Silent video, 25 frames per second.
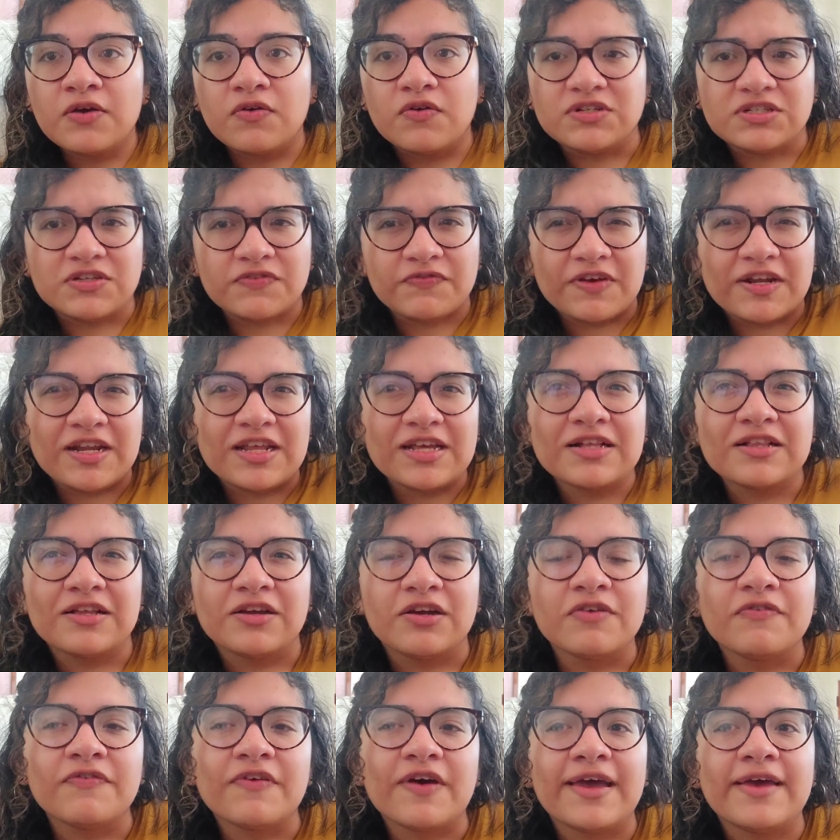which, if I didn't
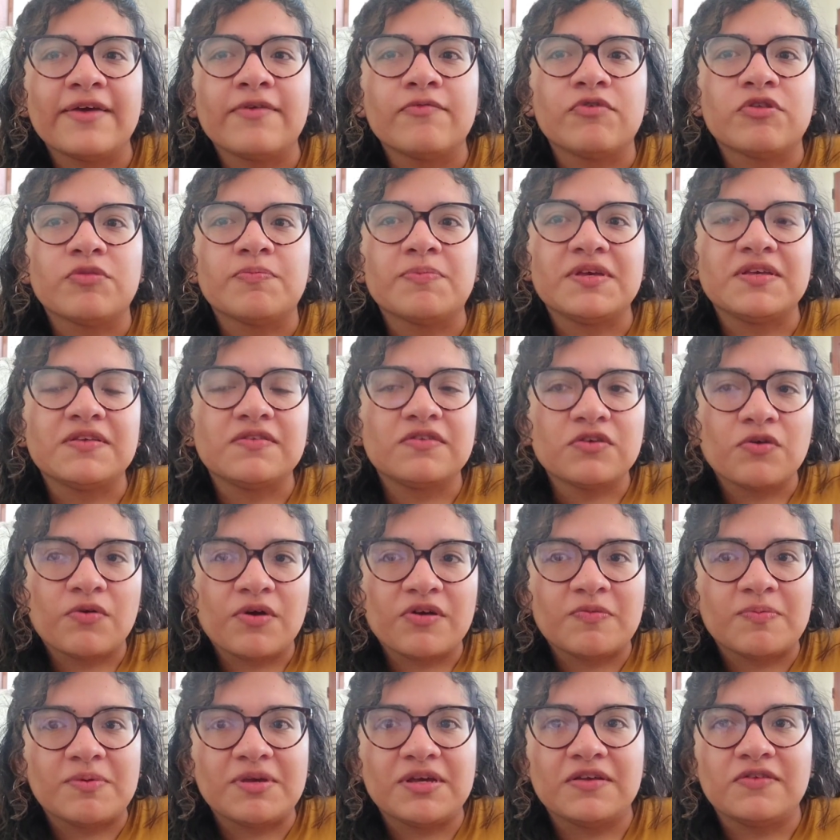clarify, with
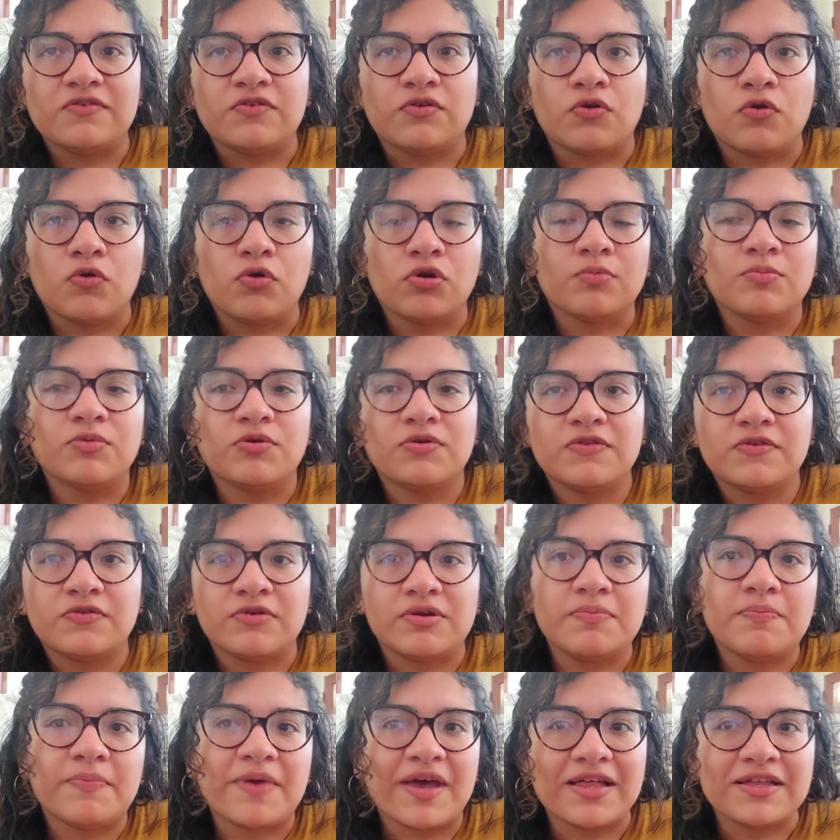PCOS, because your hormones
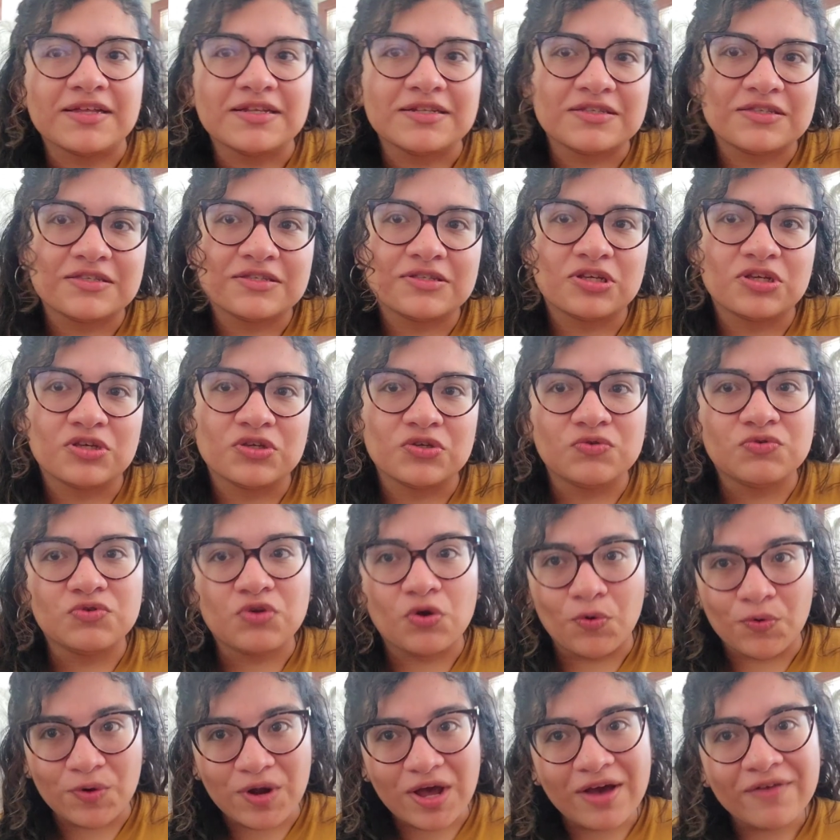are imbalanced, you
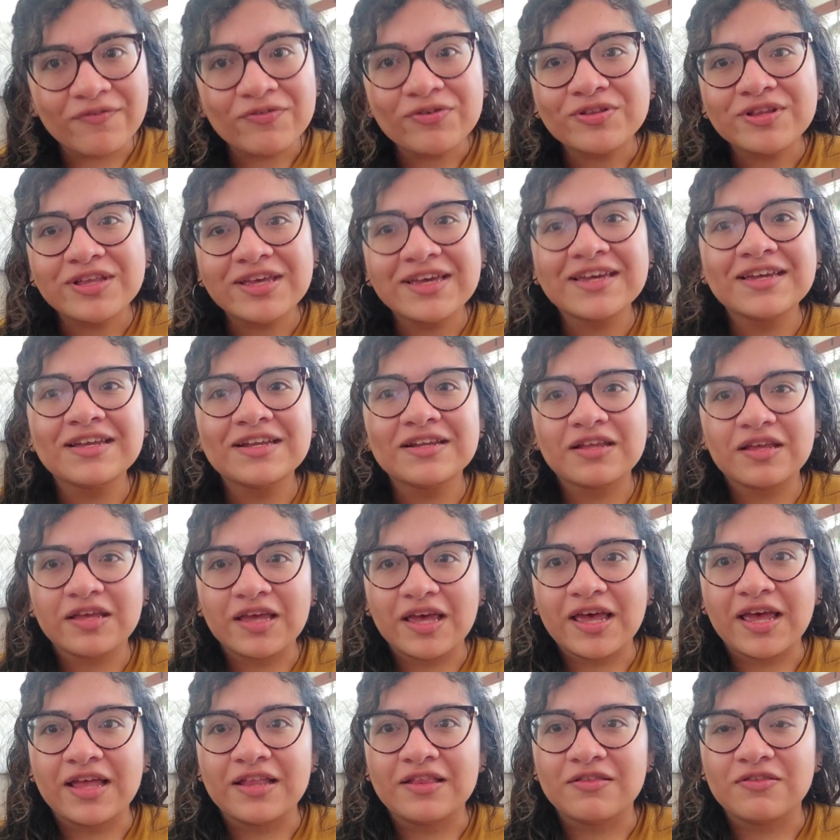don't ovulate,
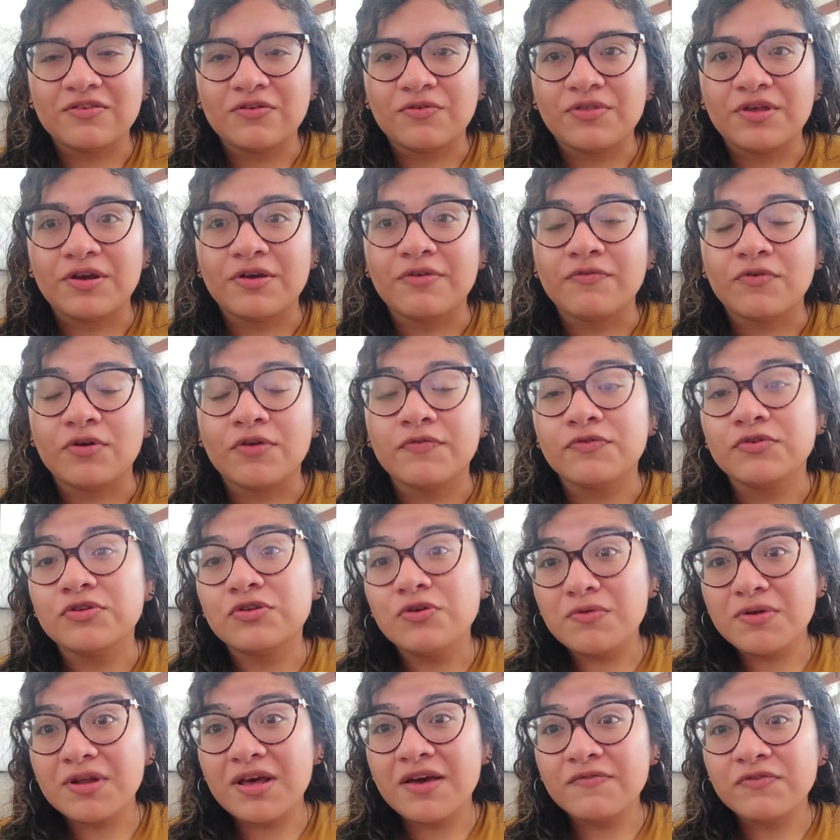and so therefore if you
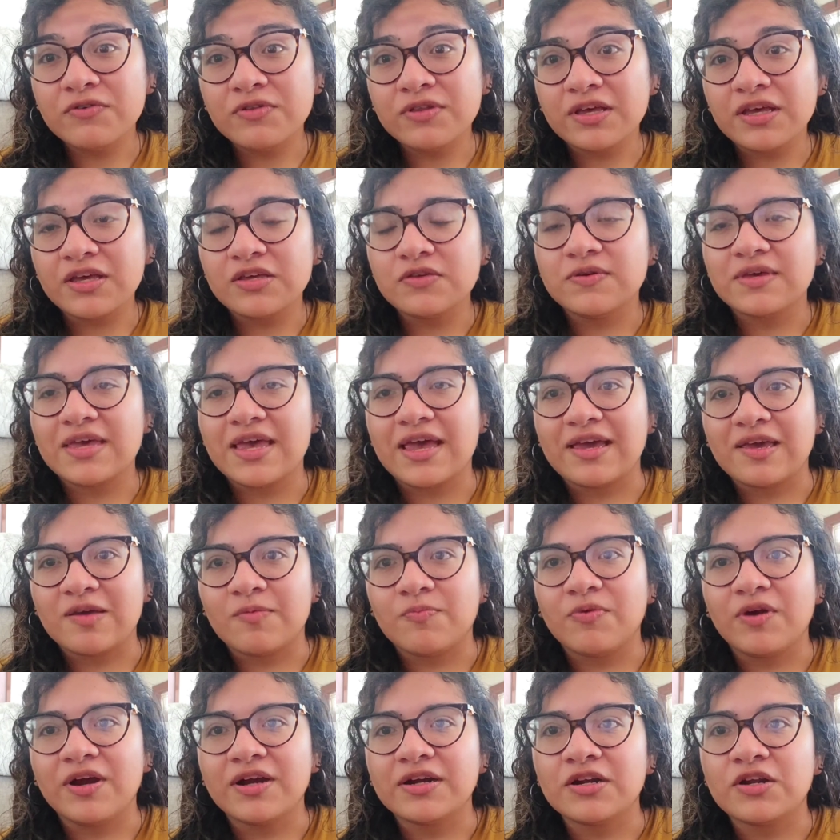don't ovulate, you can't
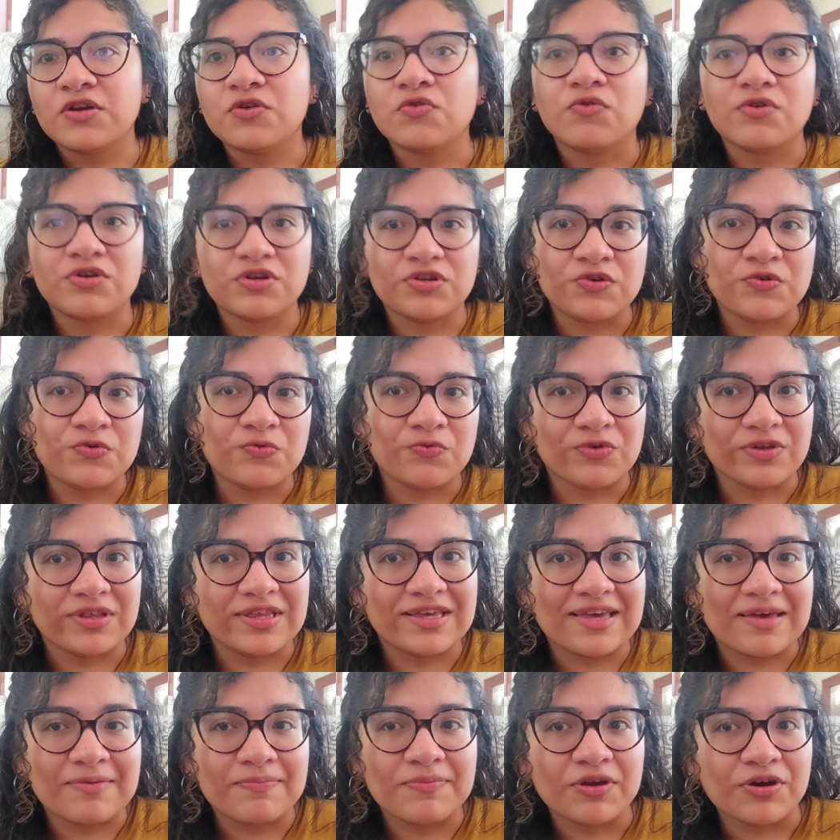get pregnant, nor do you
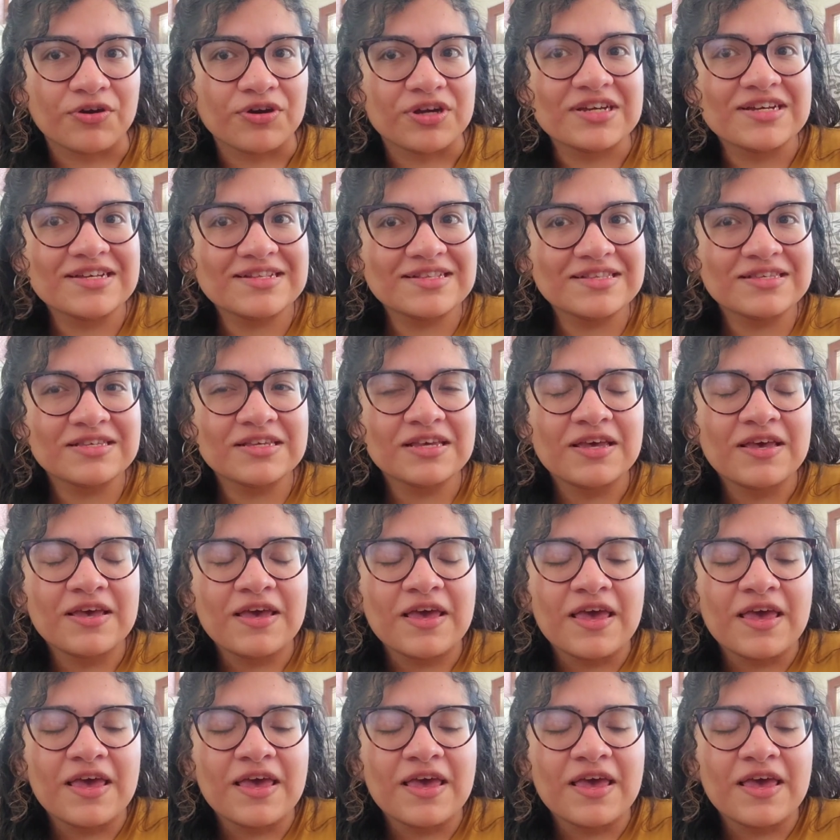really get periods.